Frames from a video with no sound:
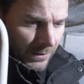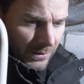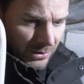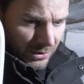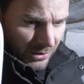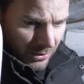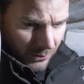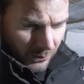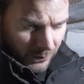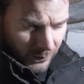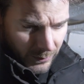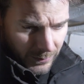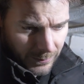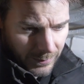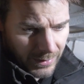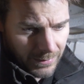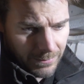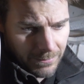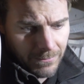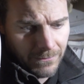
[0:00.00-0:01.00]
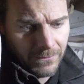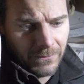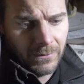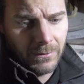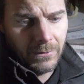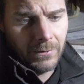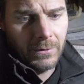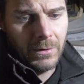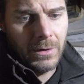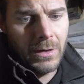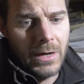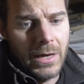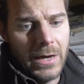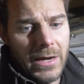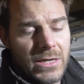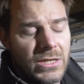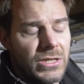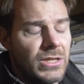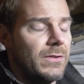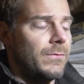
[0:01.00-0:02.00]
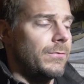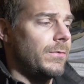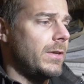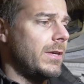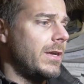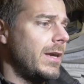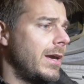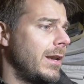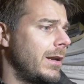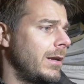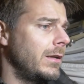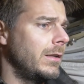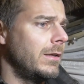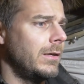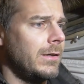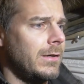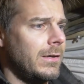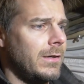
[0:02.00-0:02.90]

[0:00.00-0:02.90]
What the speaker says: So it would be nice if we can